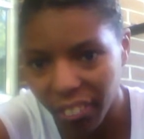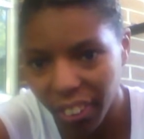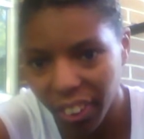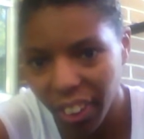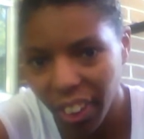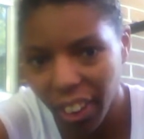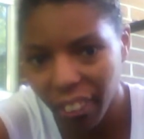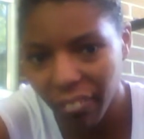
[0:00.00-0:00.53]

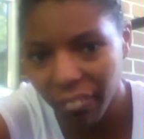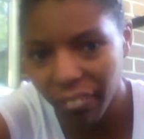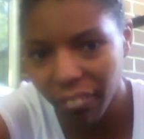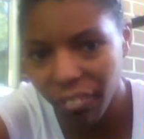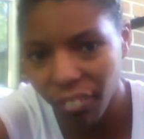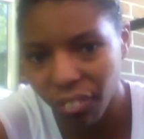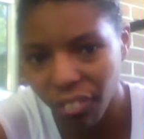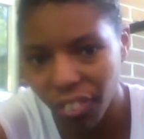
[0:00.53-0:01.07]
they got
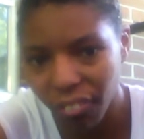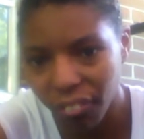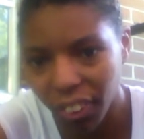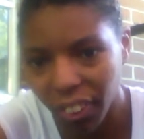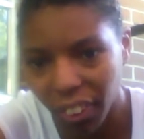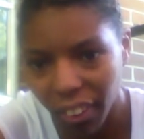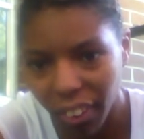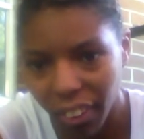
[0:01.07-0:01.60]
two
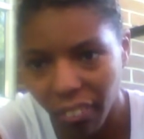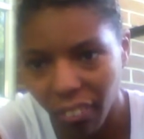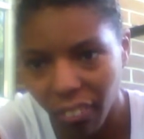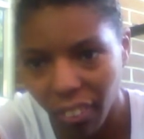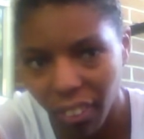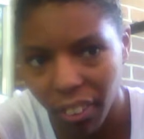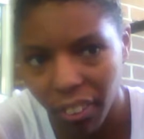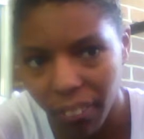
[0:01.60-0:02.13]
different
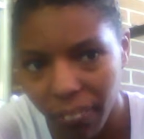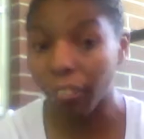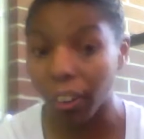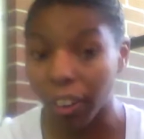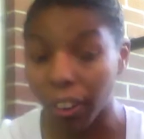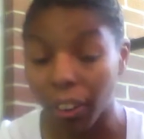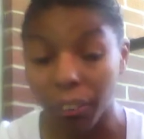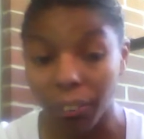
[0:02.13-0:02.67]
kinds. It's
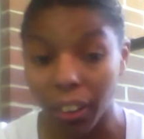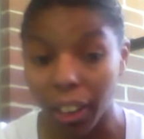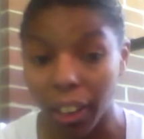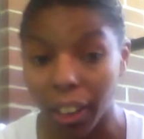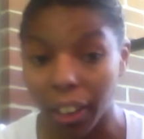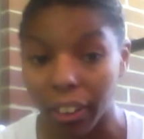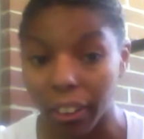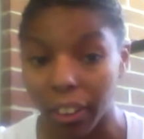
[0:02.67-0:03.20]
like
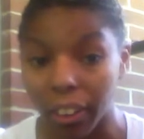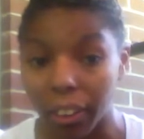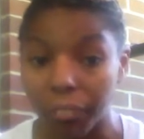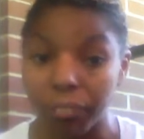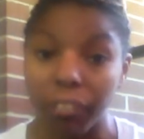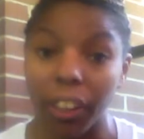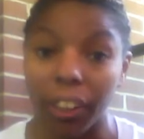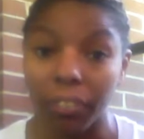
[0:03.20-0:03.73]
online, and
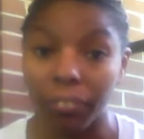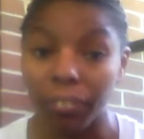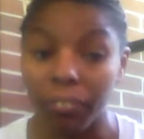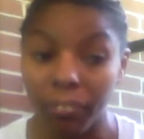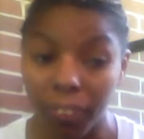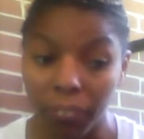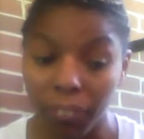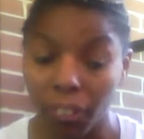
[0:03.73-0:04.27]
if I can
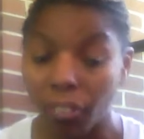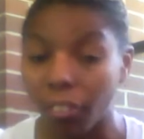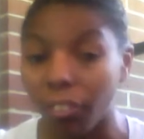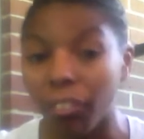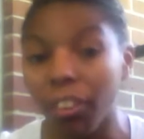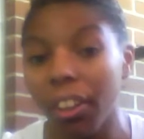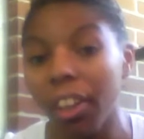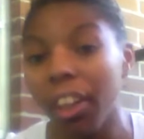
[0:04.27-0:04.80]
remember
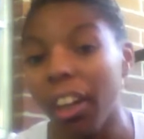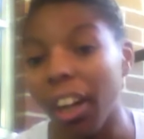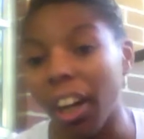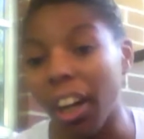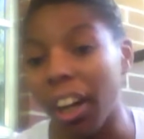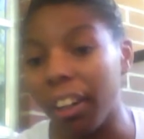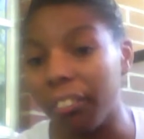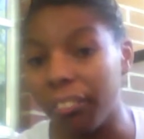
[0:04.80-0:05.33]
to,
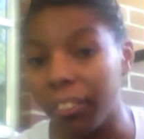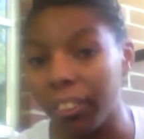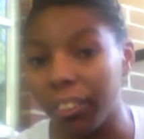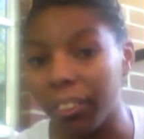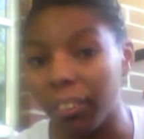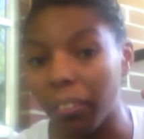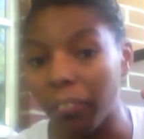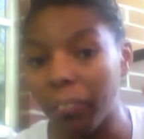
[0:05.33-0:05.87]
I
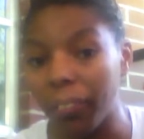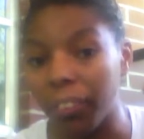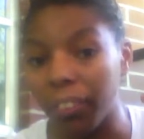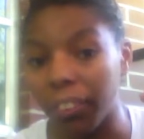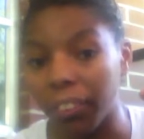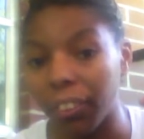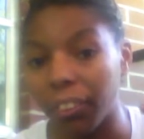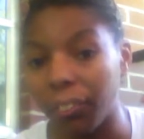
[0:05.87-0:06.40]
will put
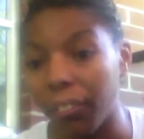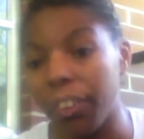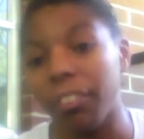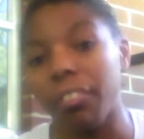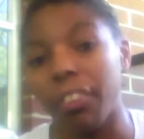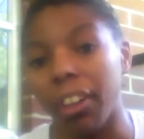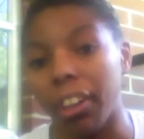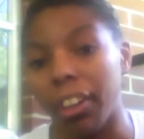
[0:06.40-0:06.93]
the
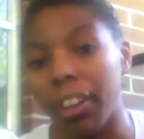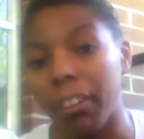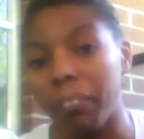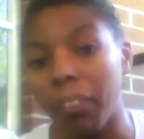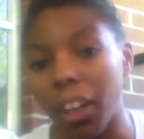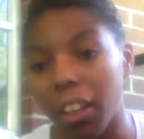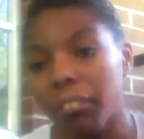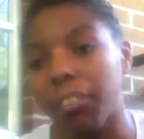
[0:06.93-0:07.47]
website at the
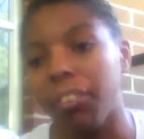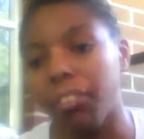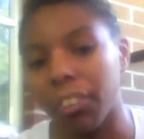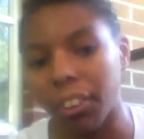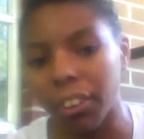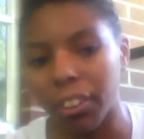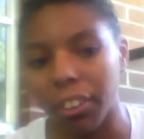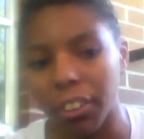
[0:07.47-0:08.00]
bottom and you
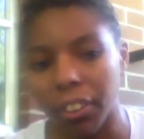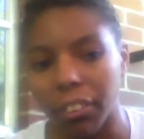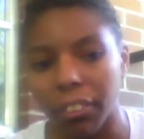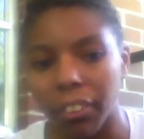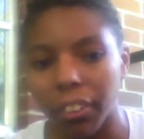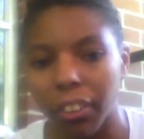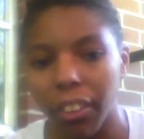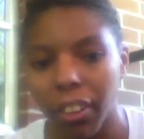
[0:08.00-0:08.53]
can click on
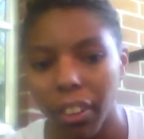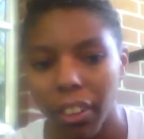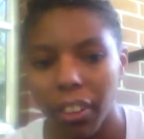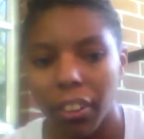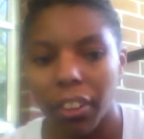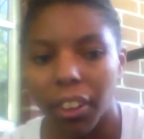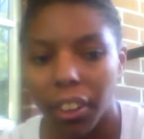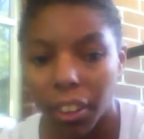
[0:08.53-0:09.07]
it
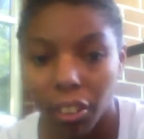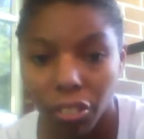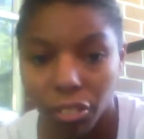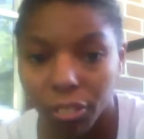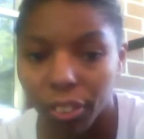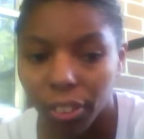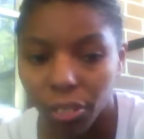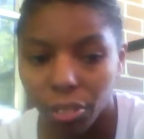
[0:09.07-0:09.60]
in case
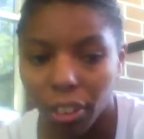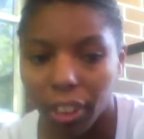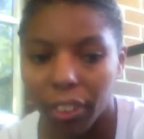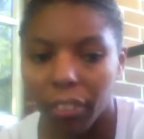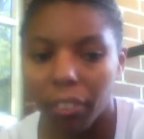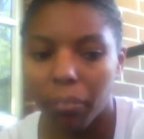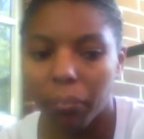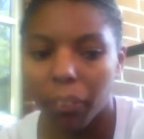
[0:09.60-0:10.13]
you want to try
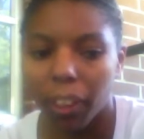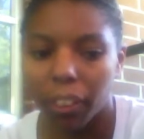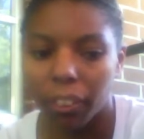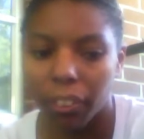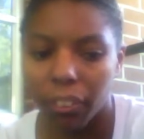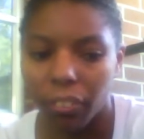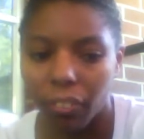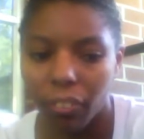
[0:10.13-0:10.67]
these
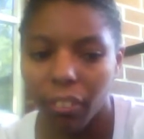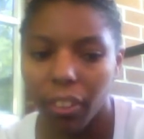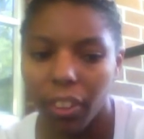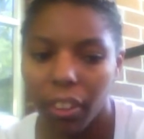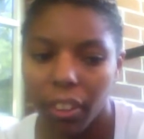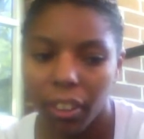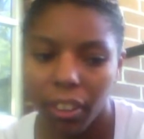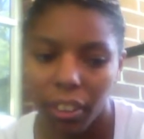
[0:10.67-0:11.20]
products
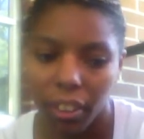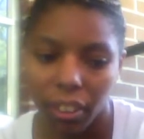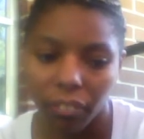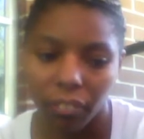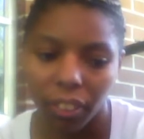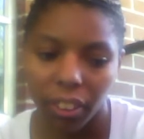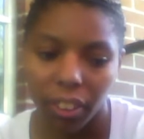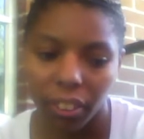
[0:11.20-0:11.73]
or
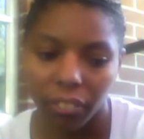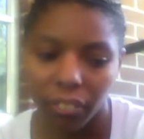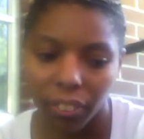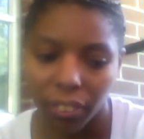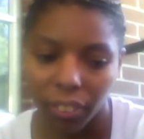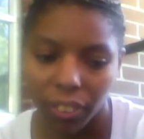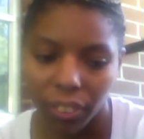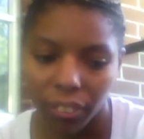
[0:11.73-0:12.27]
whatever,
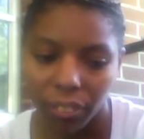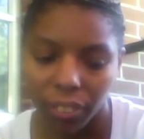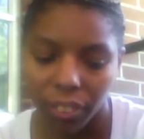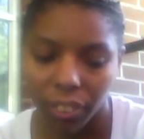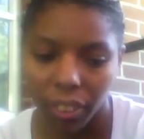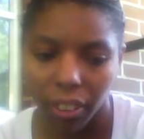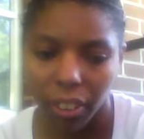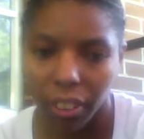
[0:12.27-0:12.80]
or you can